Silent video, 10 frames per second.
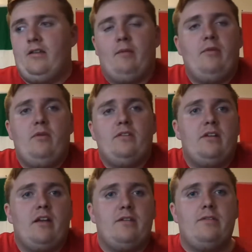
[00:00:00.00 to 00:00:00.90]
I've been watching
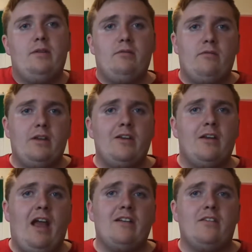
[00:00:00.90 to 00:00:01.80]
a lot of films with really
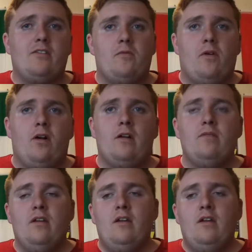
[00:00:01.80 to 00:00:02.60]
good acting so far,